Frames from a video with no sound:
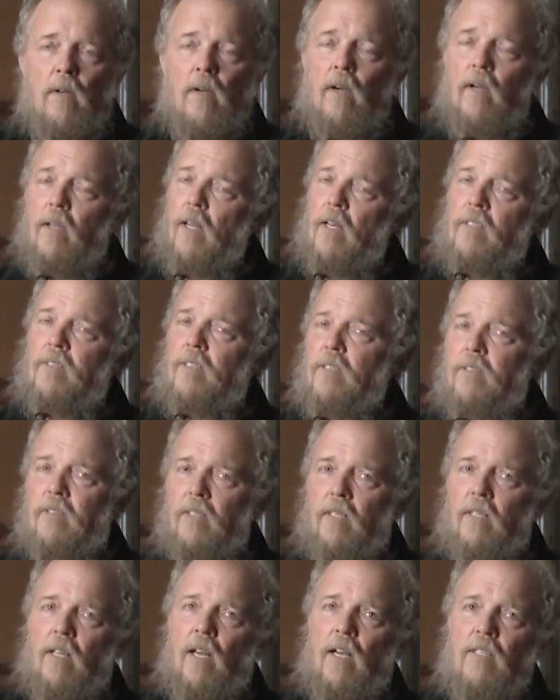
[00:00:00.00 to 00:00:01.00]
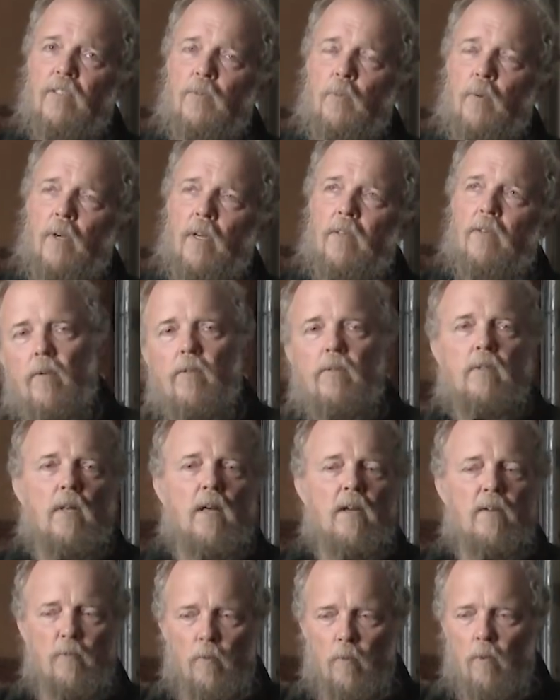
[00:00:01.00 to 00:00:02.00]
Again, as I said last week, there's a
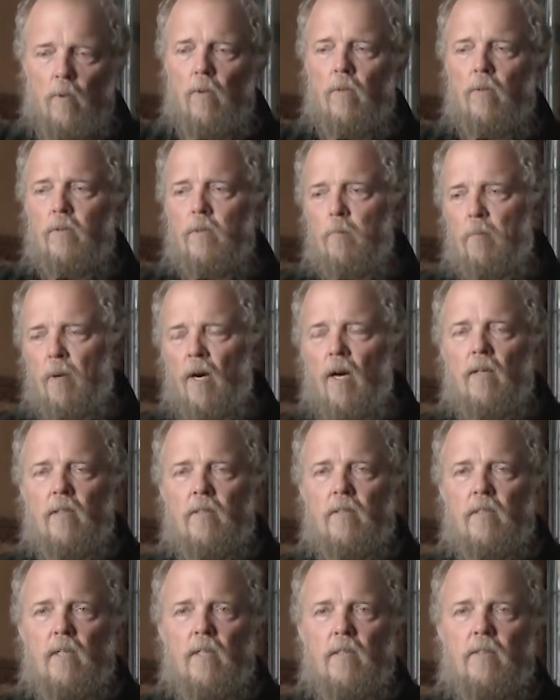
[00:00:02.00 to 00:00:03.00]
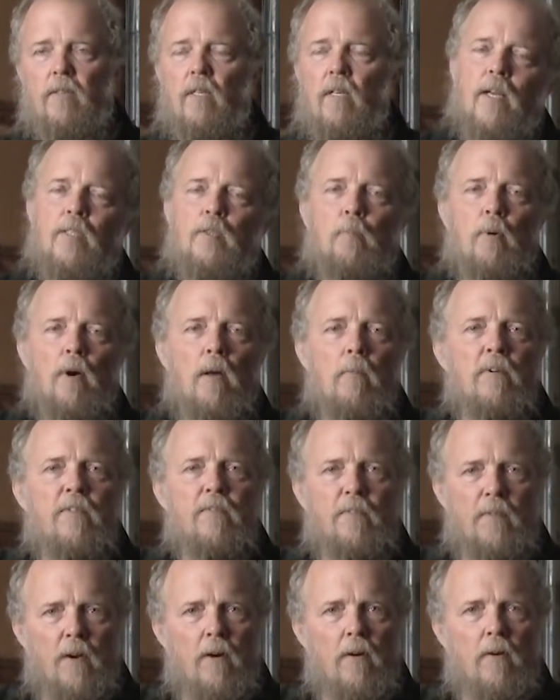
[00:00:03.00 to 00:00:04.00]
lot of rules and politics. It's probably
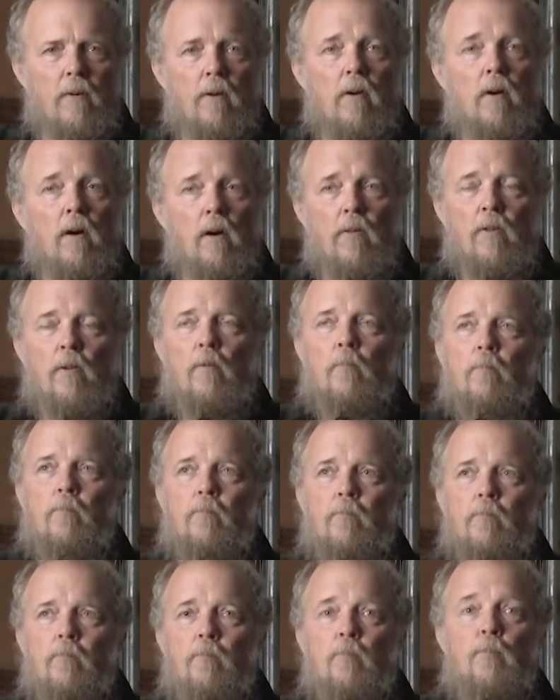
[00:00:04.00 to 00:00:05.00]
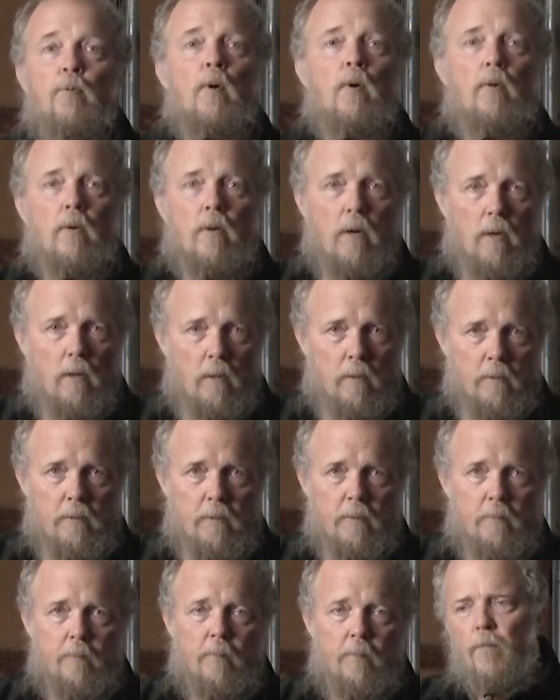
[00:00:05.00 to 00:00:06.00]
fairer to call them
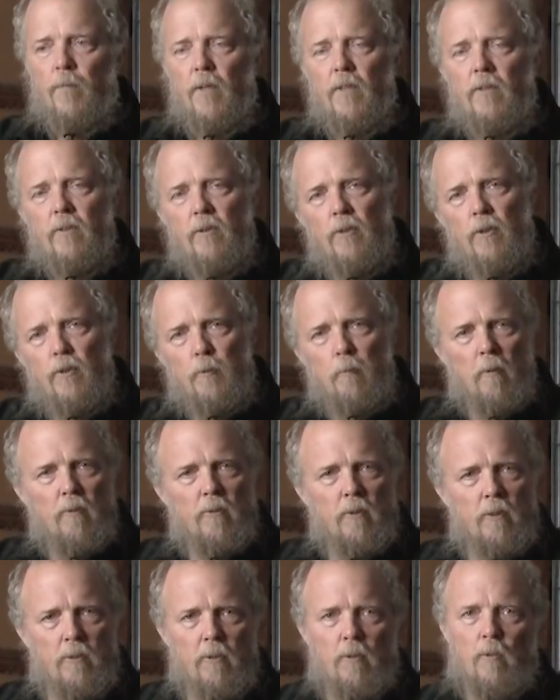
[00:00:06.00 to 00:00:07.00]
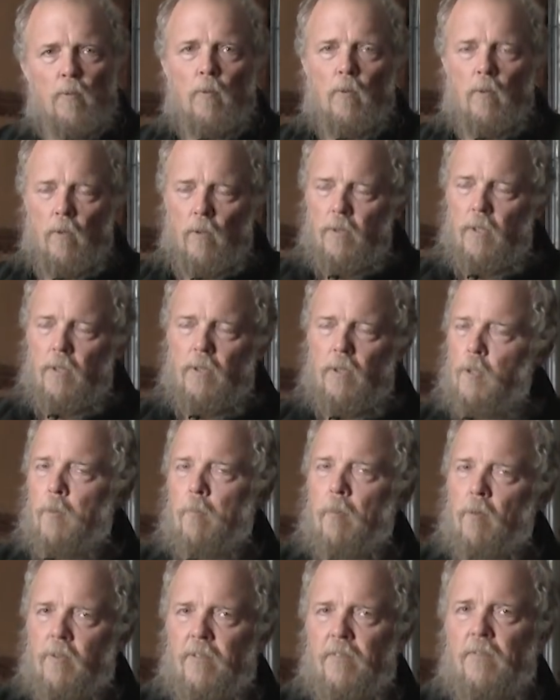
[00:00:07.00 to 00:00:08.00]
protocols. Things that you're supposed to do, rules that you're
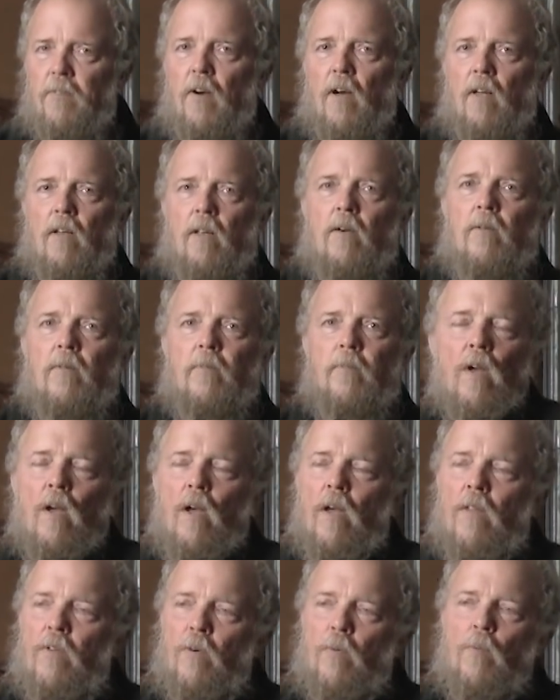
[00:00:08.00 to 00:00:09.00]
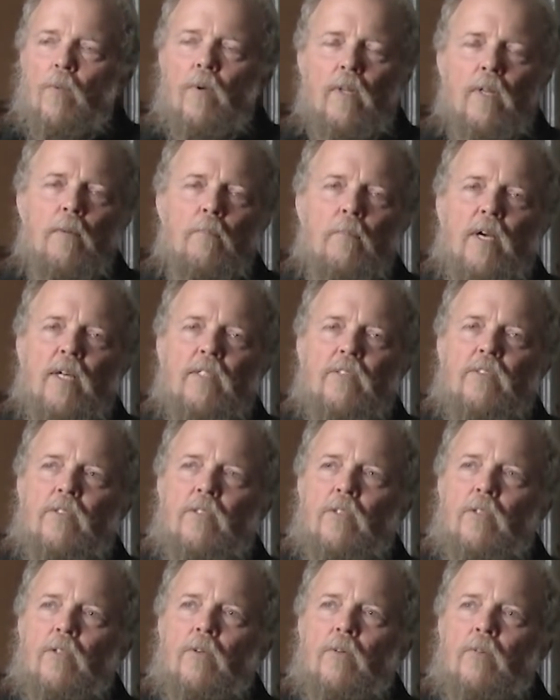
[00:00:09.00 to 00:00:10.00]
supposed to follow. And they're really meant
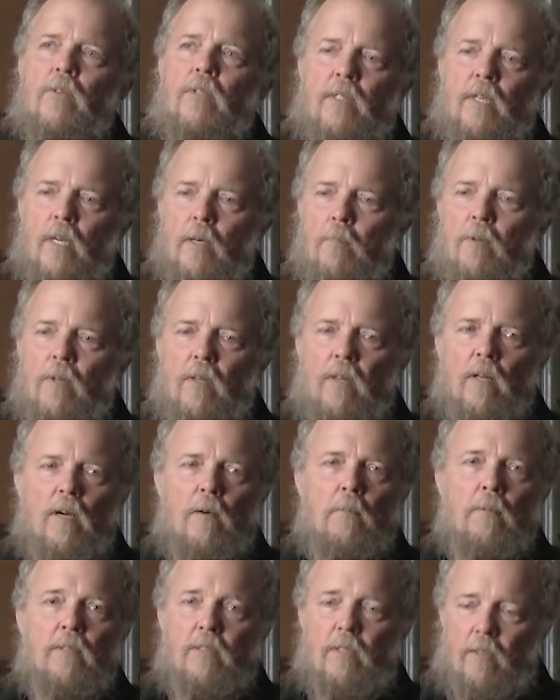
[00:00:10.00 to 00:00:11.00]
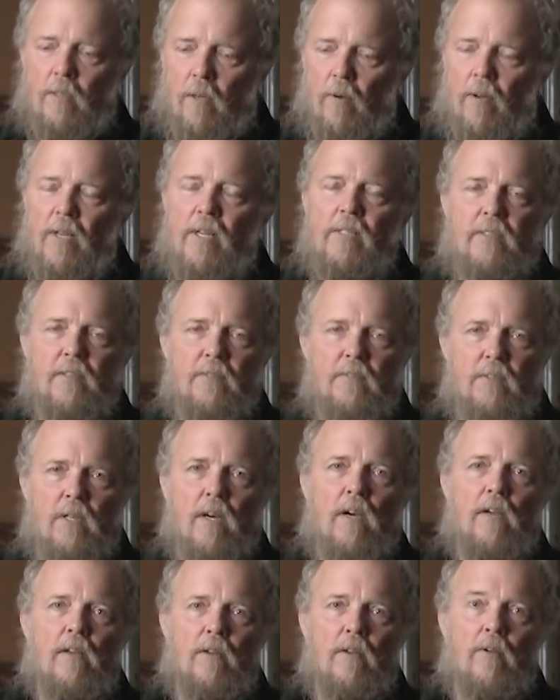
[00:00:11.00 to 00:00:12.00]
to keep the club as a cohesive,
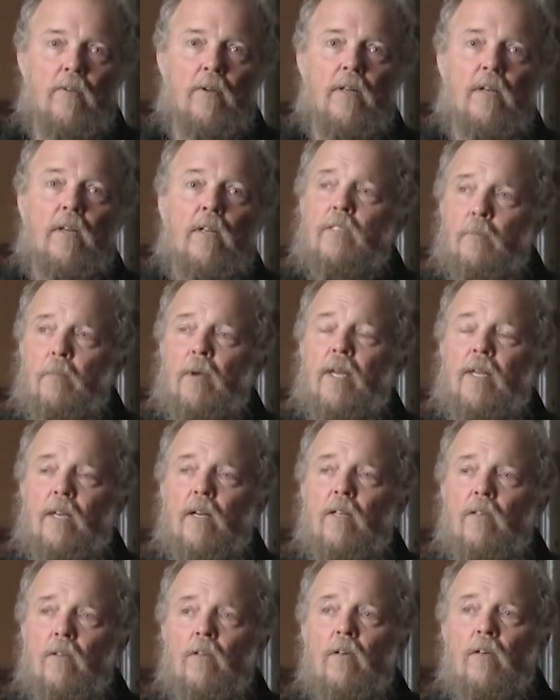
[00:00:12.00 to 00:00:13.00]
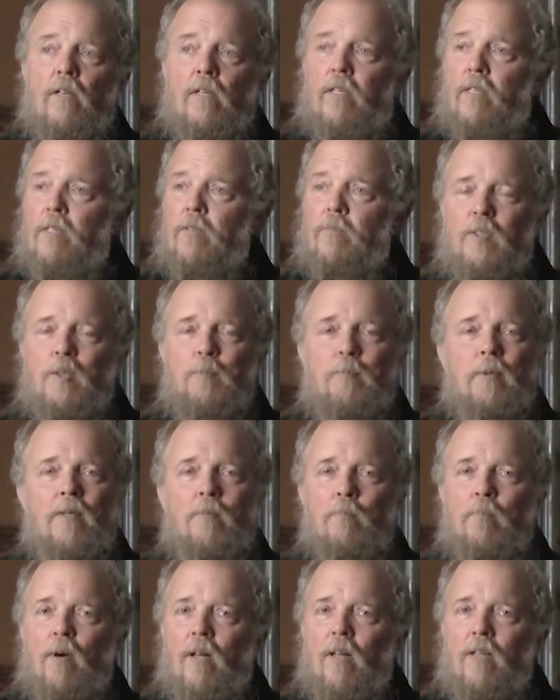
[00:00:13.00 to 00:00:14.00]
tight unit, to make it look spit
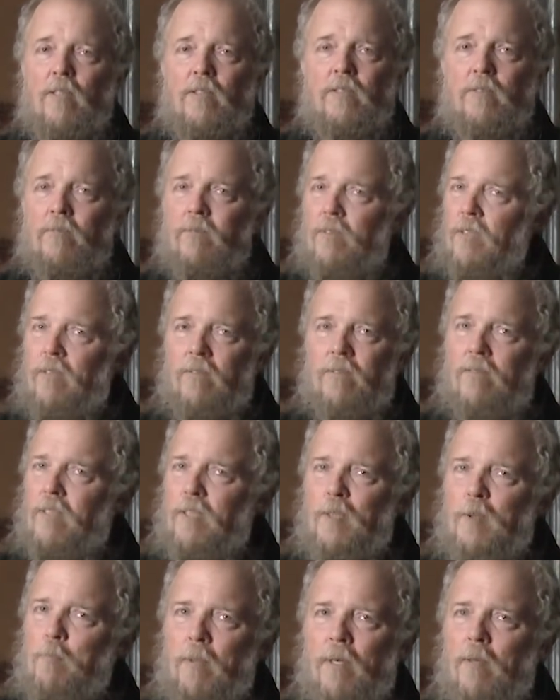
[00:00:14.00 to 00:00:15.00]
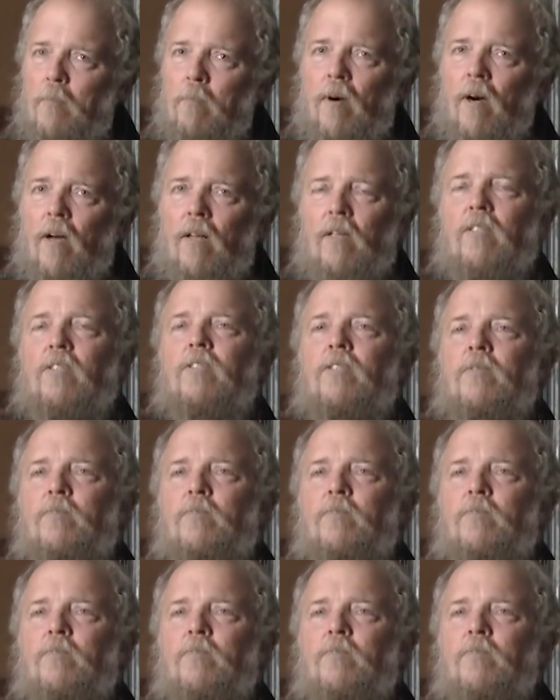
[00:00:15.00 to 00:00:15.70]
and polish. Just spit and polish.